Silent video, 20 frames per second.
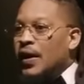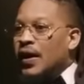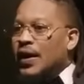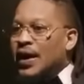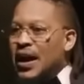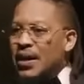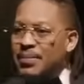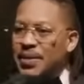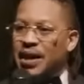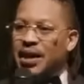
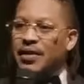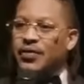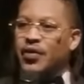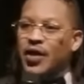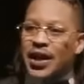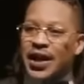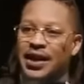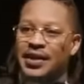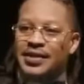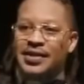Let me give you
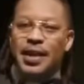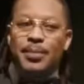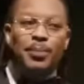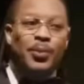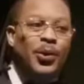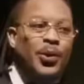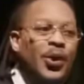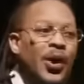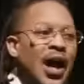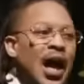an
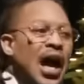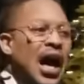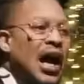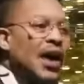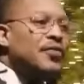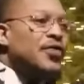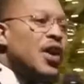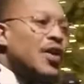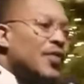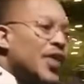example.
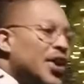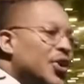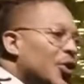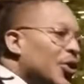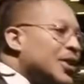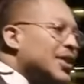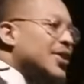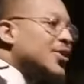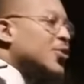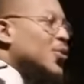Have you ever
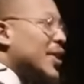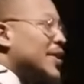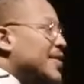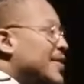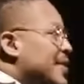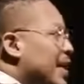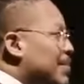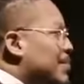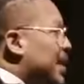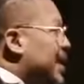noticed when
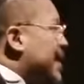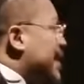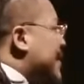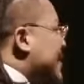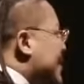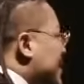somebody is